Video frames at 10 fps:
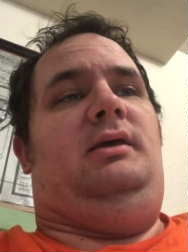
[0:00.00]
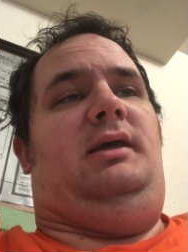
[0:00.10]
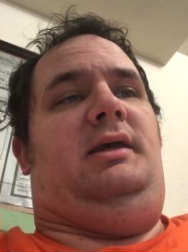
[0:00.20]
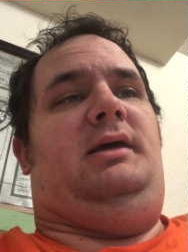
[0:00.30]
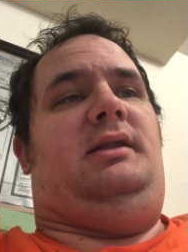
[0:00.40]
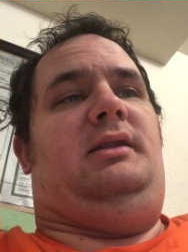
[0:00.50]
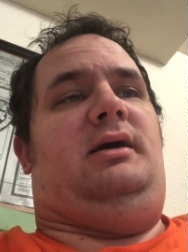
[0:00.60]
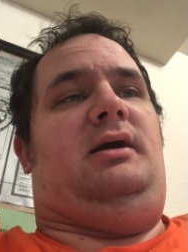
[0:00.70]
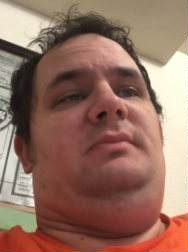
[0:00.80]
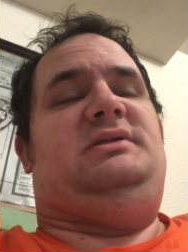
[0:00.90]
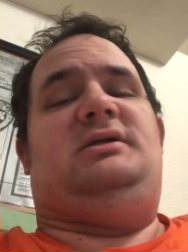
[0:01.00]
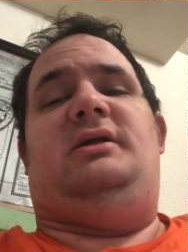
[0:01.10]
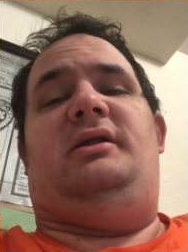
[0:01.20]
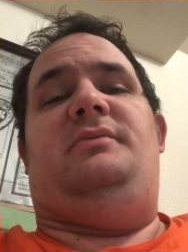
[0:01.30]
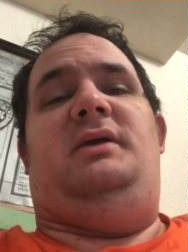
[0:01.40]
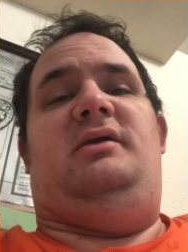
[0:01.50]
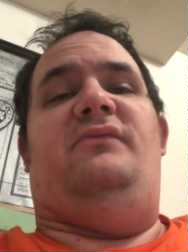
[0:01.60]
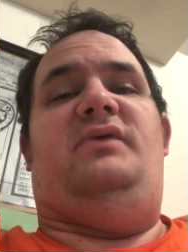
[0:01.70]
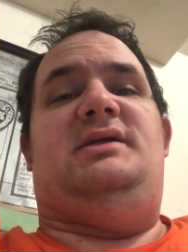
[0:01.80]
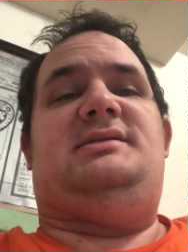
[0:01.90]
And I'm starting to be
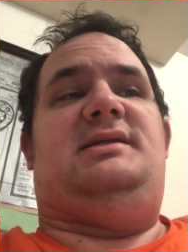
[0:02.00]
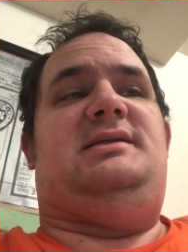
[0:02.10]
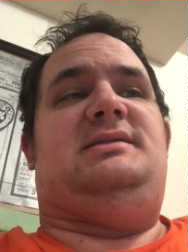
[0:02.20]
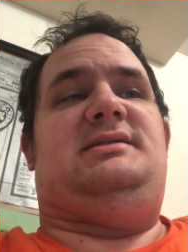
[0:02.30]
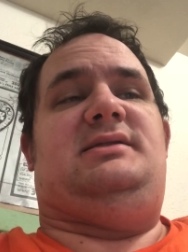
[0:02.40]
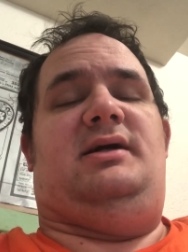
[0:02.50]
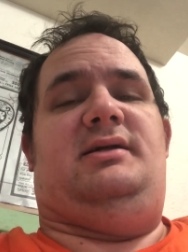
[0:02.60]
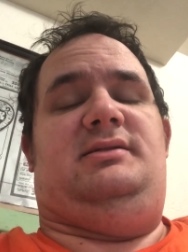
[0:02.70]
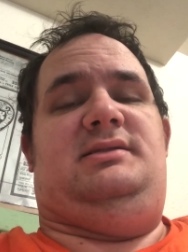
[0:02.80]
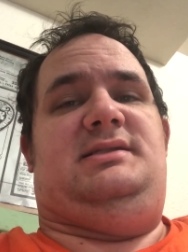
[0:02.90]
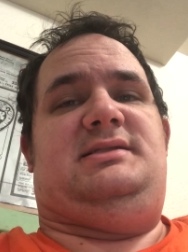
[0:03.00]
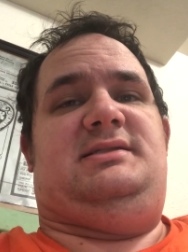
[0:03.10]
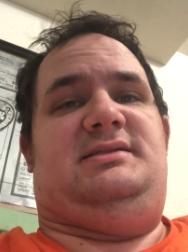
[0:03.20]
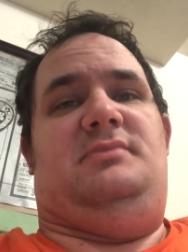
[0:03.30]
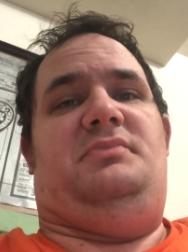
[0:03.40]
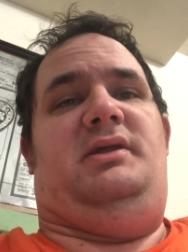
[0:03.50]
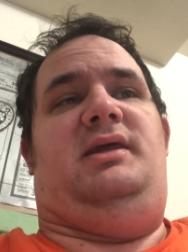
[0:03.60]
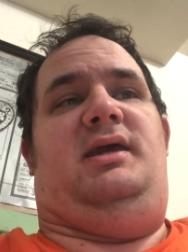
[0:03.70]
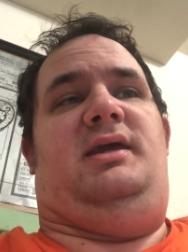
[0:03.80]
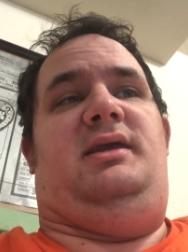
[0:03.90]
convinced that this is not just
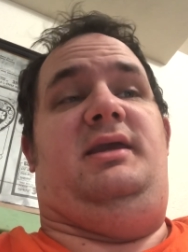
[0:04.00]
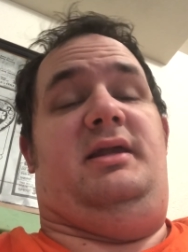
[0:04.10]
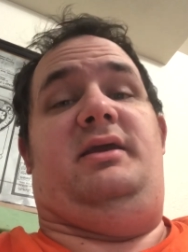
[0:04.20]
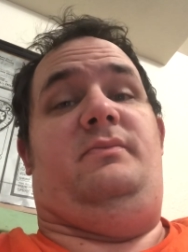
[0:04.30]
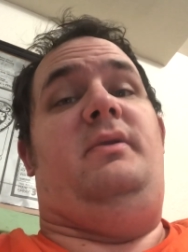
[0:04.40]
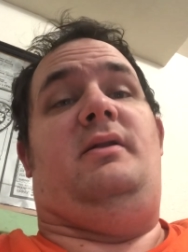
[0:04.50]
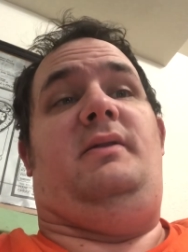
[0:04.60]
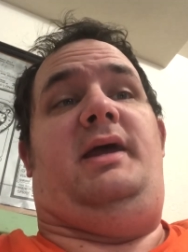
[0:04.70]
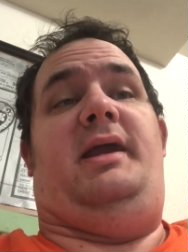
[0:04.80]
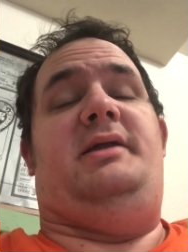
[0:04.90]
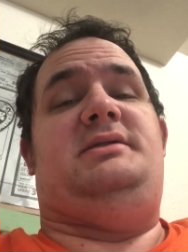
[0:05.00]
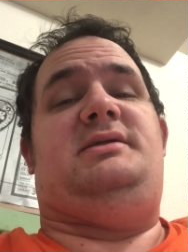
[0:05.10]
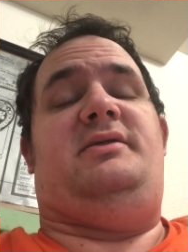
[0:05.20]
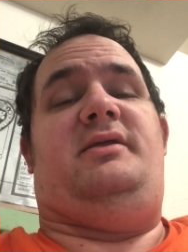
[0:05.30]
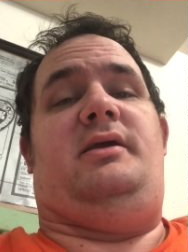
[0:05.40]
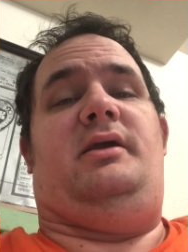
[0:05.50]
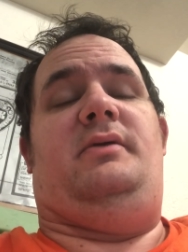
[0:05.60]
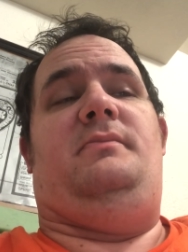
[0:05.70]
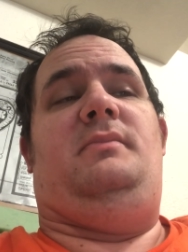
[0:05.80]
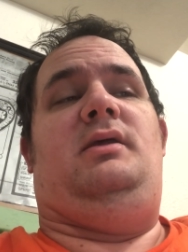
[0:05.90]
simply a getting middle-aged thing.
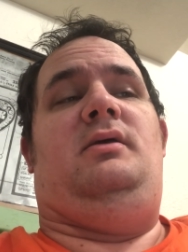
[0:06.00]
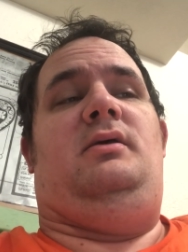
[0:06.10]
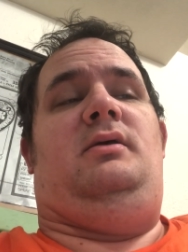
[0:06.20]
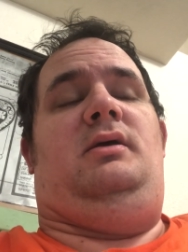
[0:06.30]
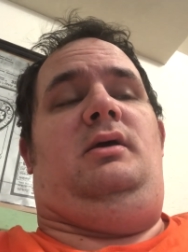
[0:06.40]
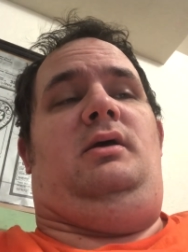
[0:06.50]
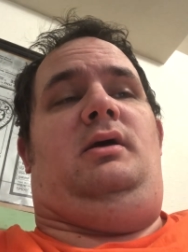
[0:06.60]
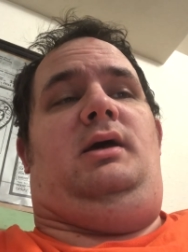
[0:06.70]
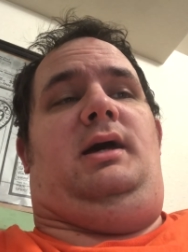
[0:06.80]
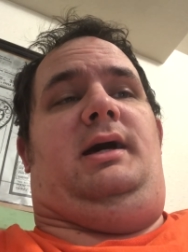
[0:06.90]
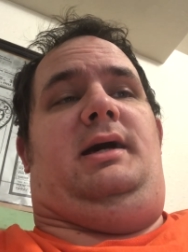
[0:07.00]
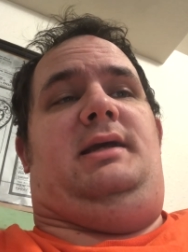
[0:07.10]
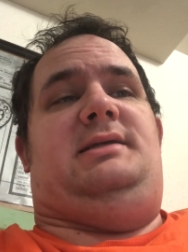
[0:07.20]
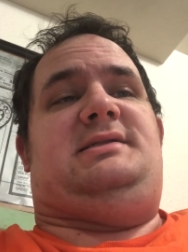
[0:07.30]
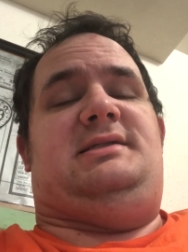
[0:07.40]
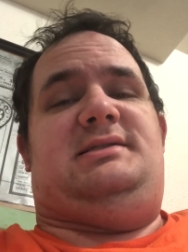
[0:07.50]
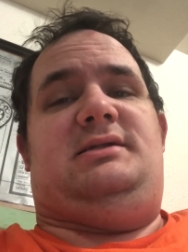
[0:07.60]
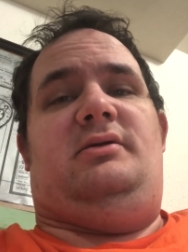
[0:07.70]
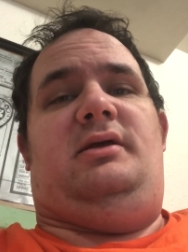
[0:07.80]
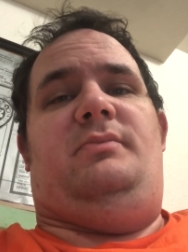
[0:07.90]
I
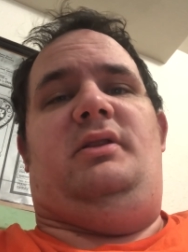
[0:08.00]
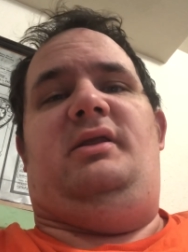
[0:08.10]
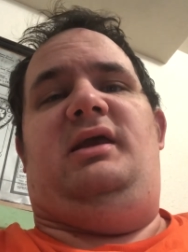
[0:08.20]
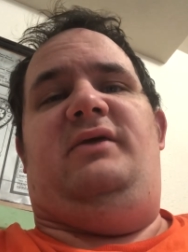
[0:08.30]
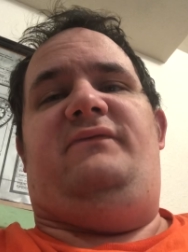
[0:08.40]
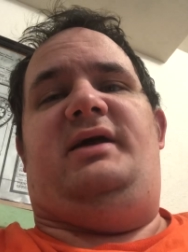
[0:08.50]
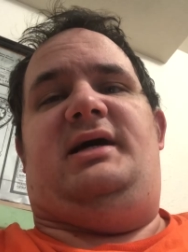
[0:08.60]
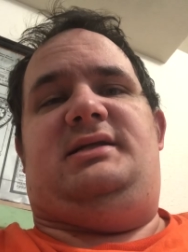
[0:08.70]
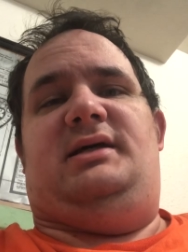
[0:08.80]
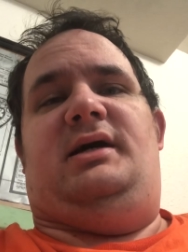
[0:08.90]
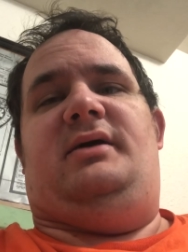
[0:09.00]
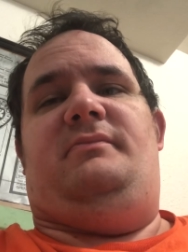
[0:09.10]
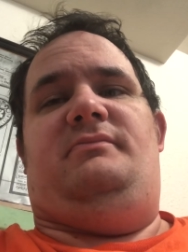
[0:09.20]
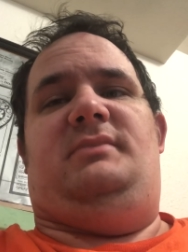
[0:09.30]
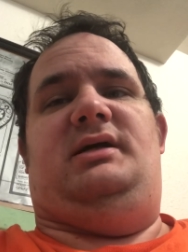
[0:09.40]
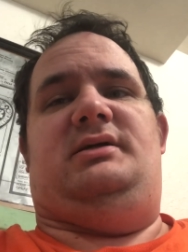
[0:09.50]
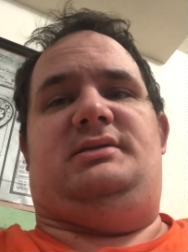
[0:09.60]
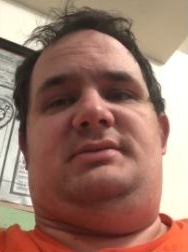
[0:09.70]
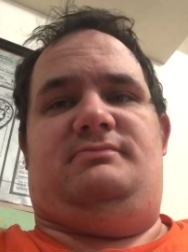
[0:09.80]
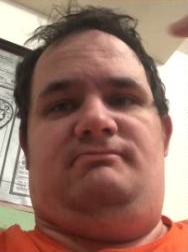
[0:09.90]
sincerely believe that
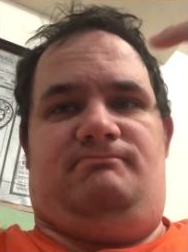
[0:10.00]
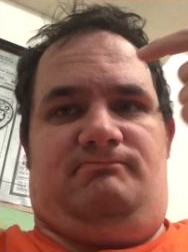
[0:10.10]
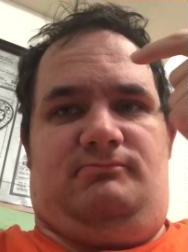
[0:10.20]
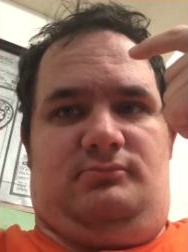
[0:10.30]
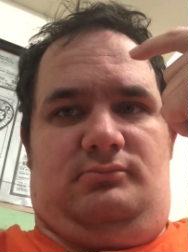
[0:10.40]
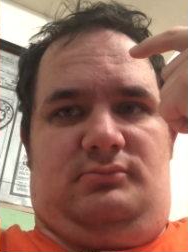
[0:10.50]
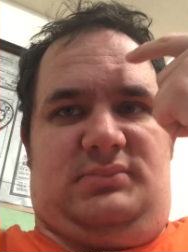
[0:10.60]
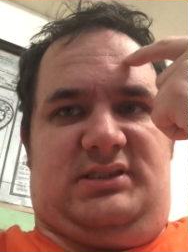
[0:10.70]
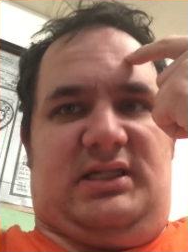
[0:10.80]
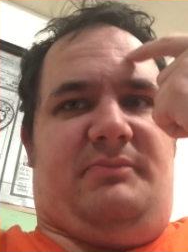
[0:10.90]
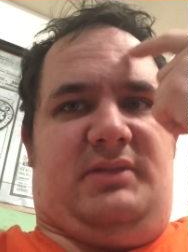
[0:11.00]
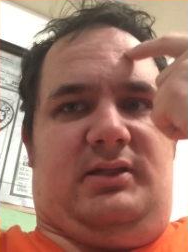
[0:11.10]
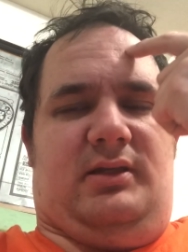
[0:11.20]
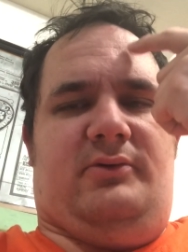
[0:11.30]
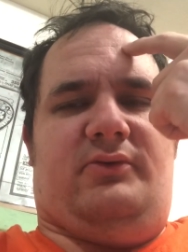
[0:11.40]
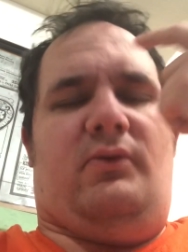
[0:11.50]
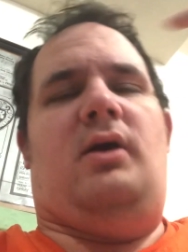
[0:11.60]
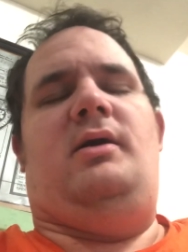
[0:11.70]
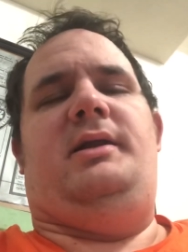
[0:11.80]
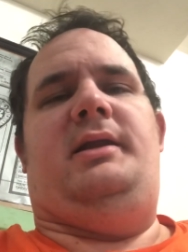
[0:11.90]
there's something going
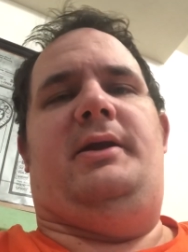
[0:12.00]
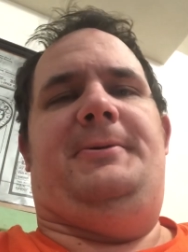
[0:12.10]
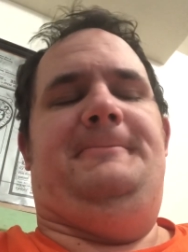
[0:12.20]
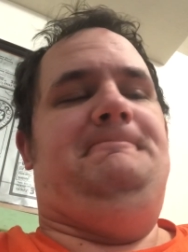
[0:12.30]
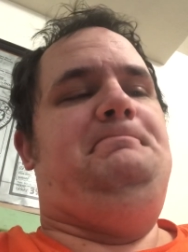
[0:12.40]
wrong in here.